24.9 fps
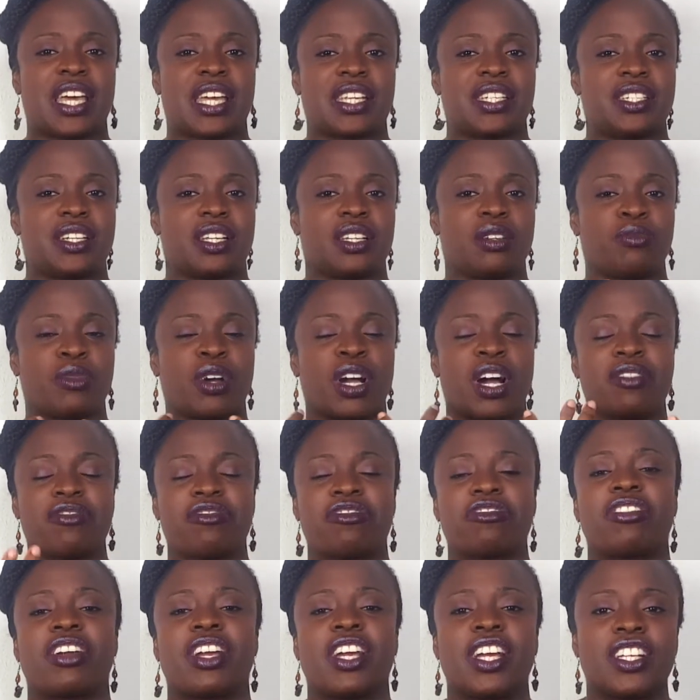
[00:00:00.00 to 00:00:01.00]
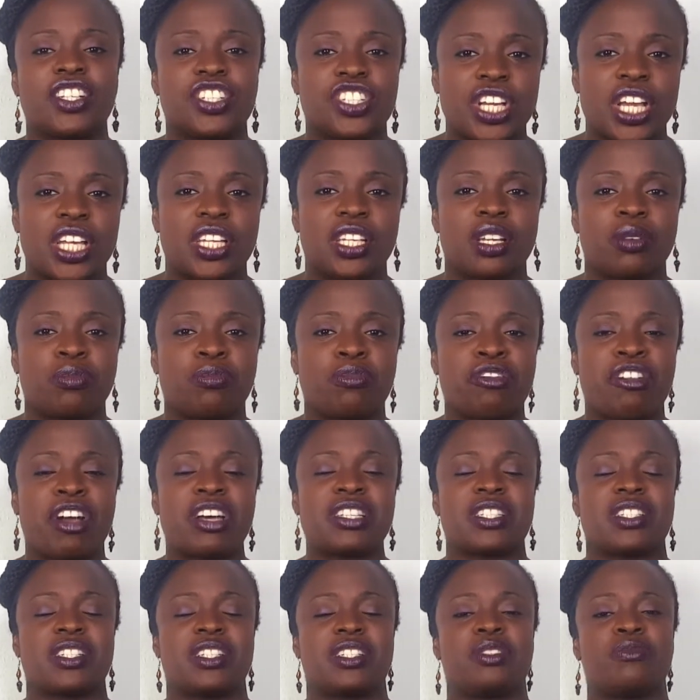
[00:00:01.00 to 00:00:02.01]
getting them coverage in the
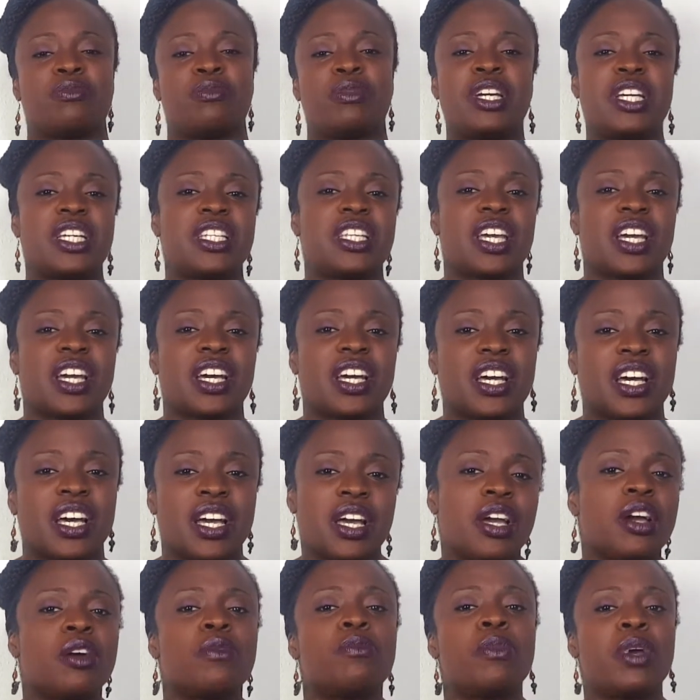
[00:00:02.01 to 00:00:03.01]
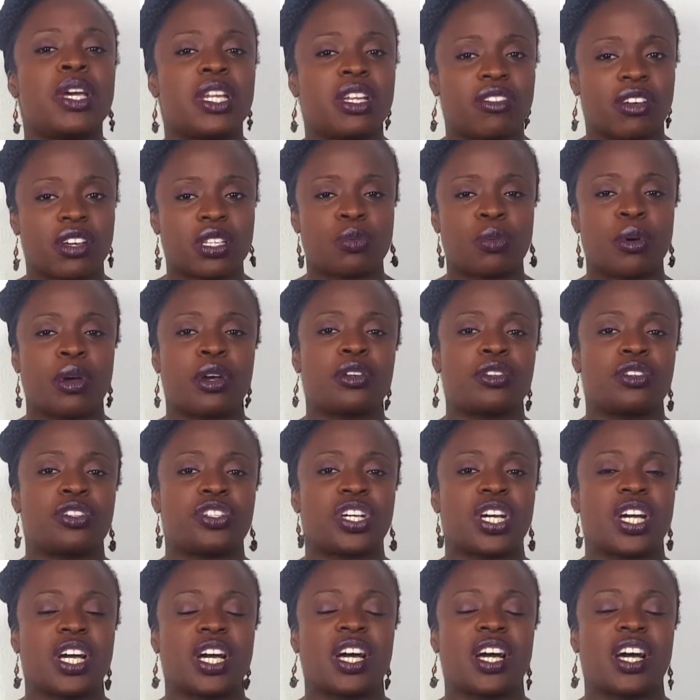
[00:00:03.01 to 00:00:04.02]
press and media
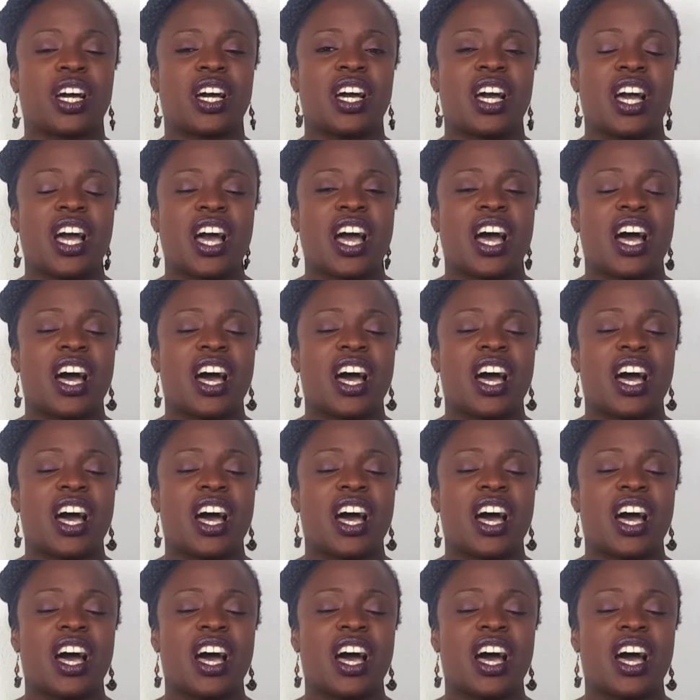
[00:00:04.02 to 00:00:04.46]
exposure,